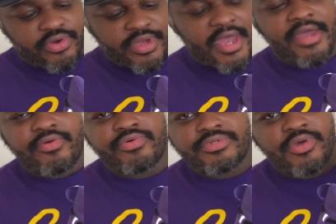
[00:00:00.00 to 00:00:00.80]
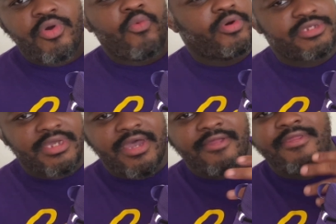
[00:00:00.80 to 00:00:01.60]
your ankles. Once
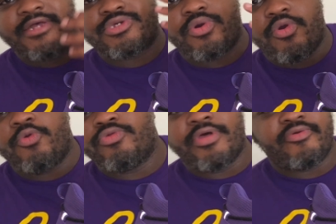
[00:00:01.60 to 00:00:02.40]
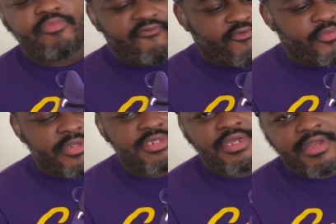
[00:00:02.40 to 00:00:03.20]
again, that's a whole nother performance
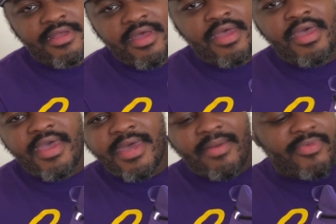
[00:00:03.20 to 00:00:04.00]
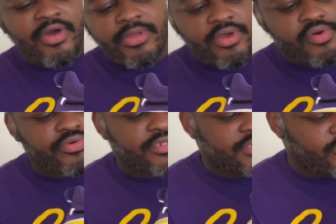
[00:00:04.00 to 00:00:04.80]
thing, and I'm not gonna go
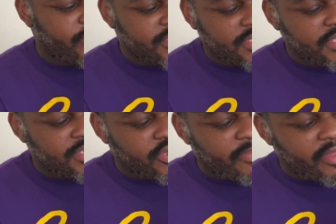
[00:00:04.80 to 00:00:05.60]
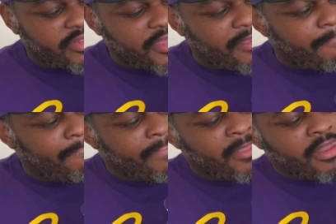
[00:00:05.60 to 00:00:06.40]
into too much detail about that.
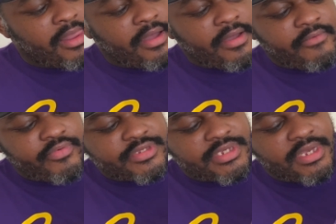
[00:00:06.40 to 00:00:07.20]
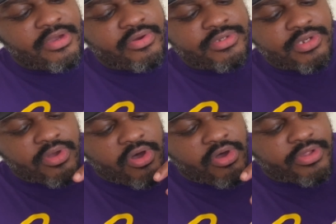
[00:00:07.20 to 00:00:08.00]
Uh, we see here, it's
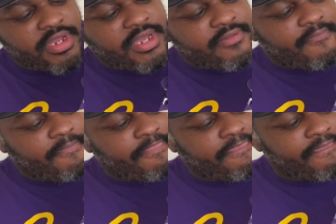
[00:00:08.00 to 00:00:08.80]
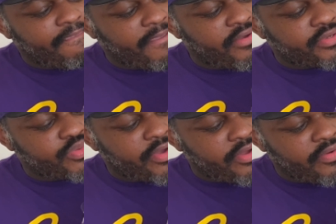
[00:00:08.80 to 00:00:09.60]
all knit here as
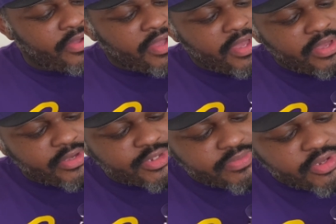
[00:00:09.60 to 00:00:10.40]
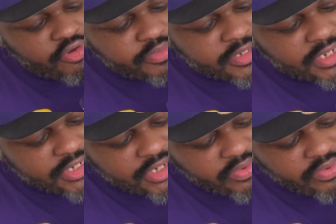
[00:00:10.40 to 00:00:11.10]
well. Here's some dope stitching